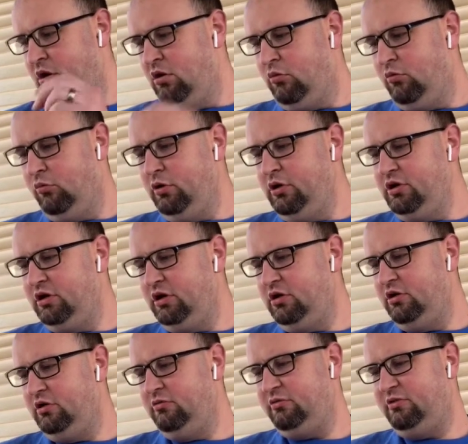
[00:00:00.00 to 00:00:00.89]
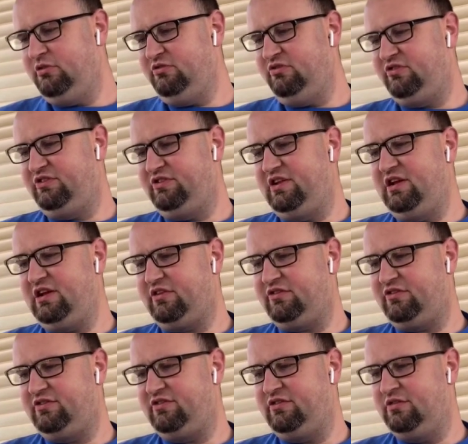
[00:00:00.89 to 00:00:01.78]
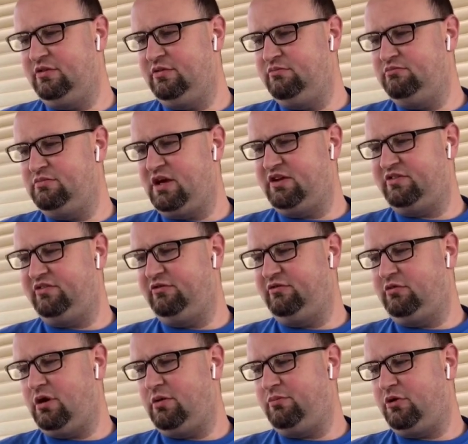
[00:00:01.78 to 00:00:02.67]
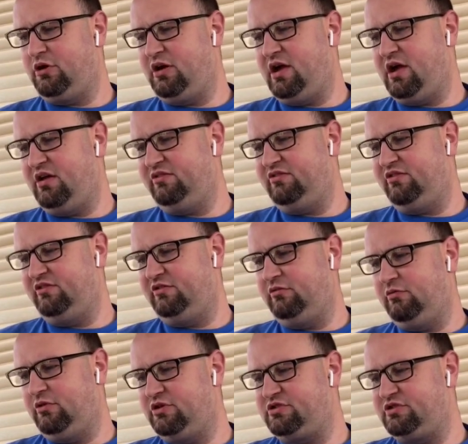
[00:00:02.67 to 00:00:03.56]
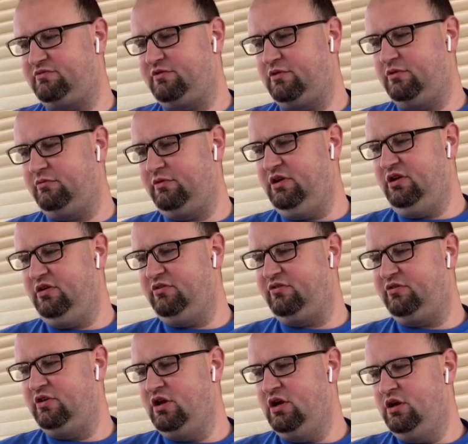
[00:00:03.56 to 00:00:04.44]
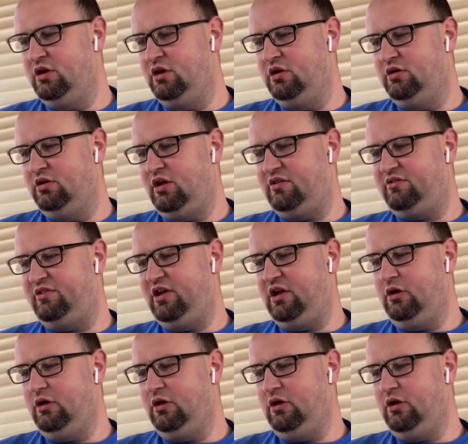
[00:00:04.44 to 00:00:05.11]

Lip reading: What are you going to do with those sticks? Max's grandpa asked as he watched the front windows. Not saying a